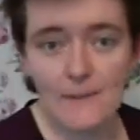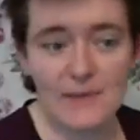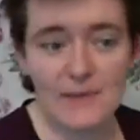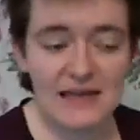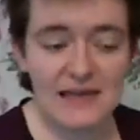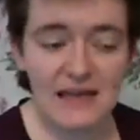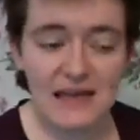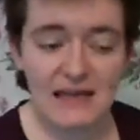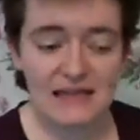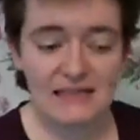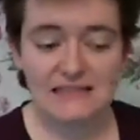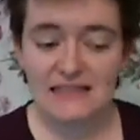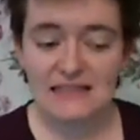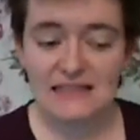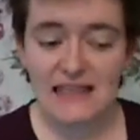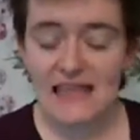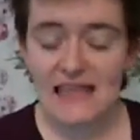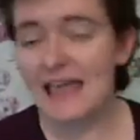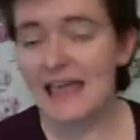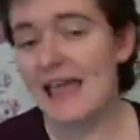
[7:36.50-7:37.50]
Because
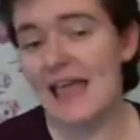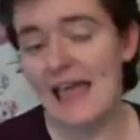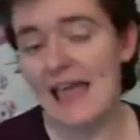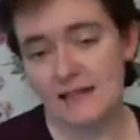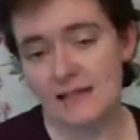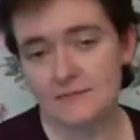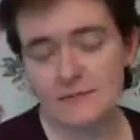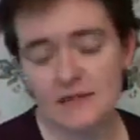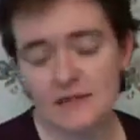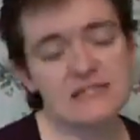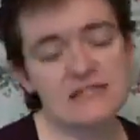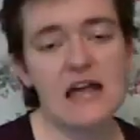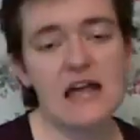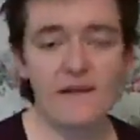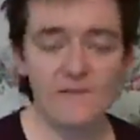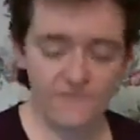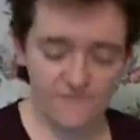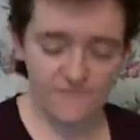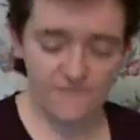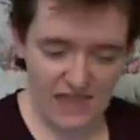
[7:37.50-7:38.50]
they can't. It's
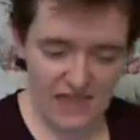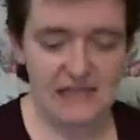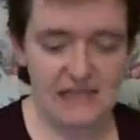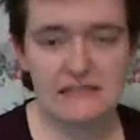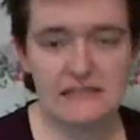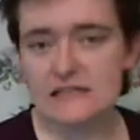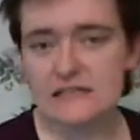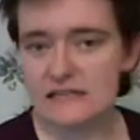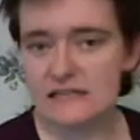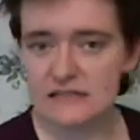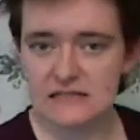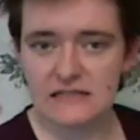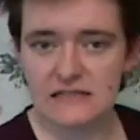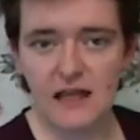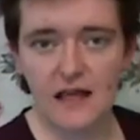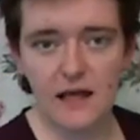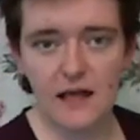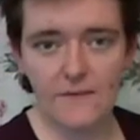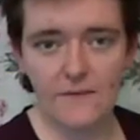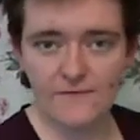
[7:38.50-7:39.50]
not feet, it's
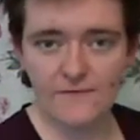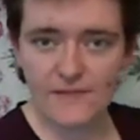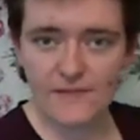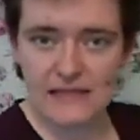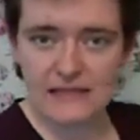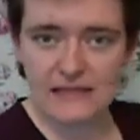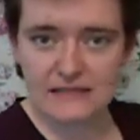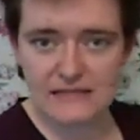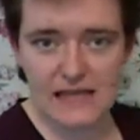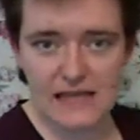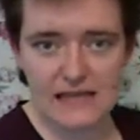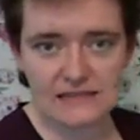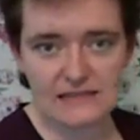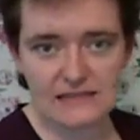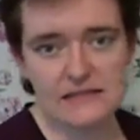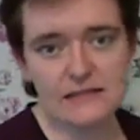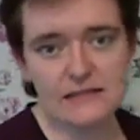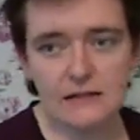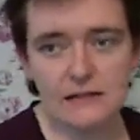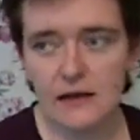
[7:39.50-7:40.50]
feat as
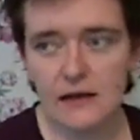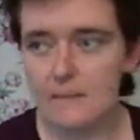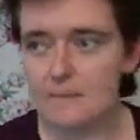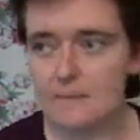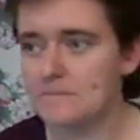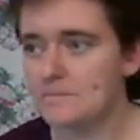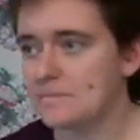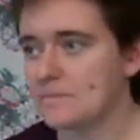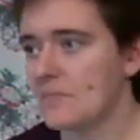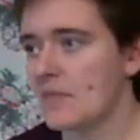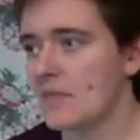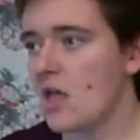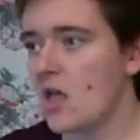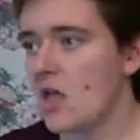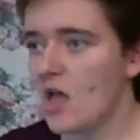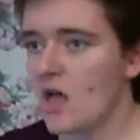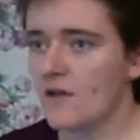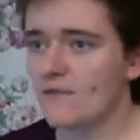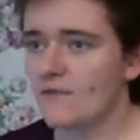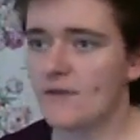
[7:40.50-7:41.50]
in a
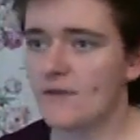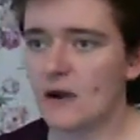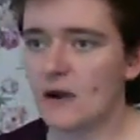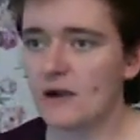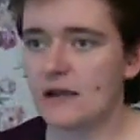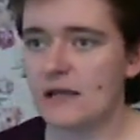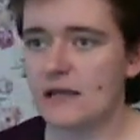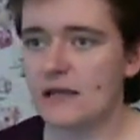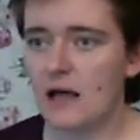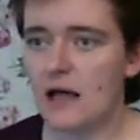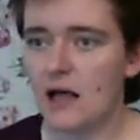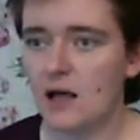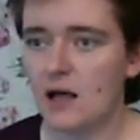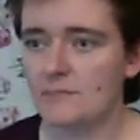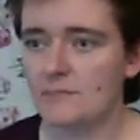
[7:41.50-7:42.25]
very